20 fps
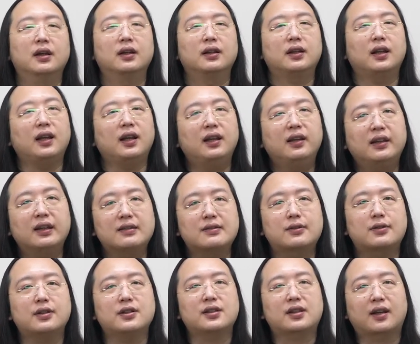the
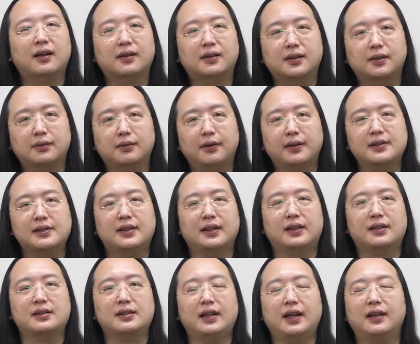industry's
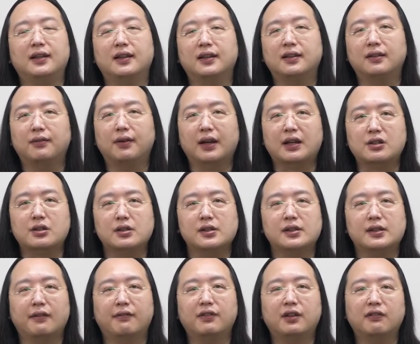characteristics, and the
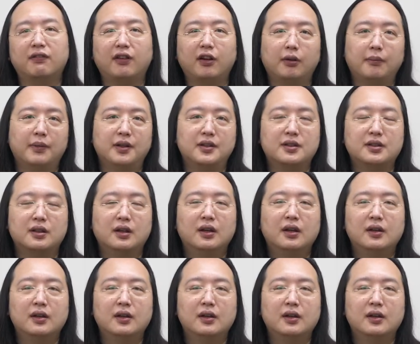directions of development.